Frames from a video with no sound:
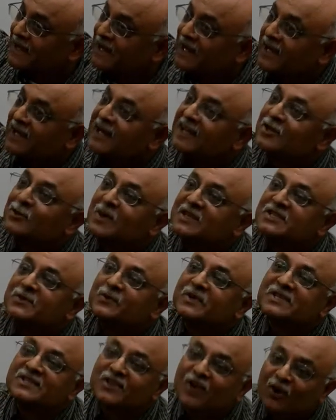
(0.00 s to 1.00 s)
In other words, it
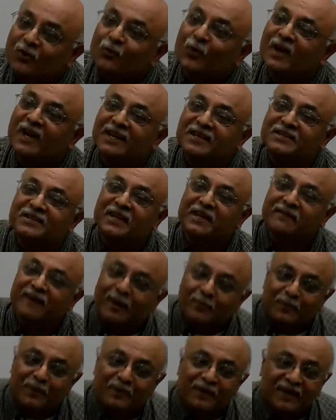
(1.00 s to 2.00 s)
is not willing to give
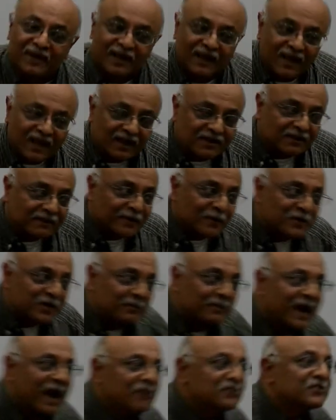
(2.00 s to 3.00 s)
up the voting
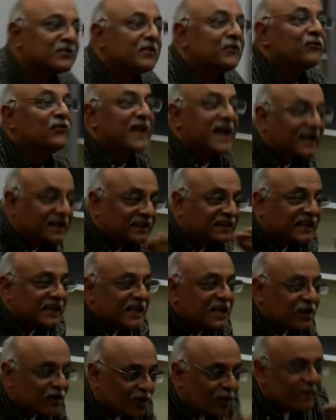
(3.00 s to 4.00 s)
power to reflect the
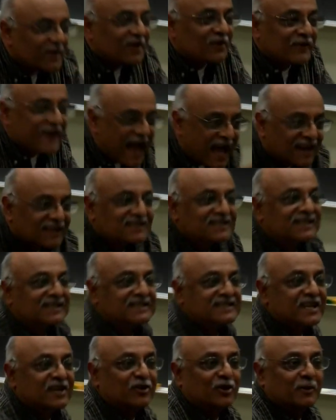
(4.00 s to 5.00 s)
economic reality,
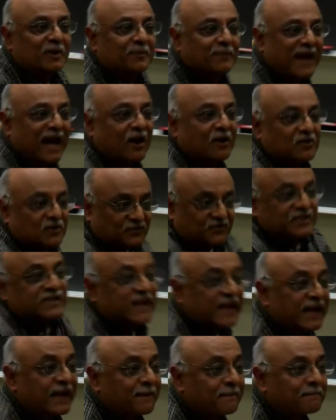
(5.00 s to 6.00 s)
the economic power of
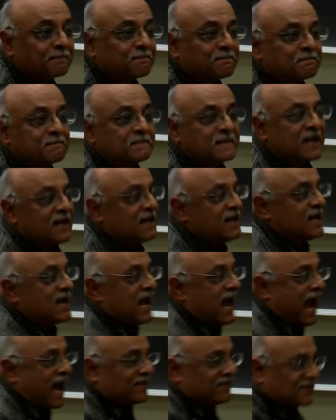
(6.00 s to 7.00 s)
today.
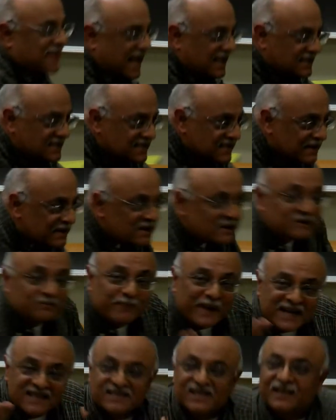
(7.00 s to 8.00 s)
And that's the
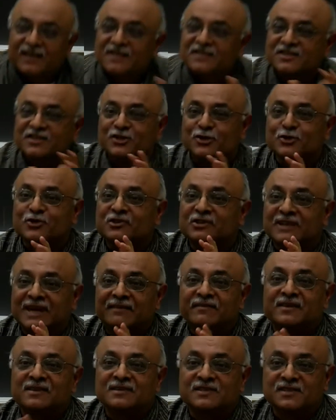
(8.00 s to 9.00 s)
basic institutional
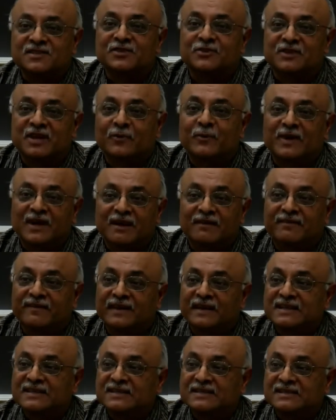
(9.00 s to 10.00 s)
governance issue that we now
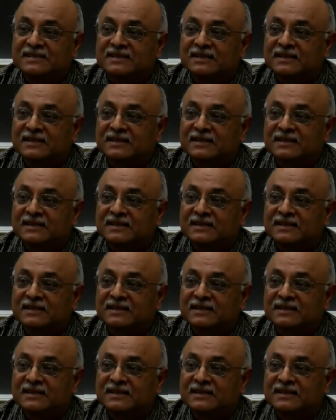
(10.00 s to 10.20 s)
face.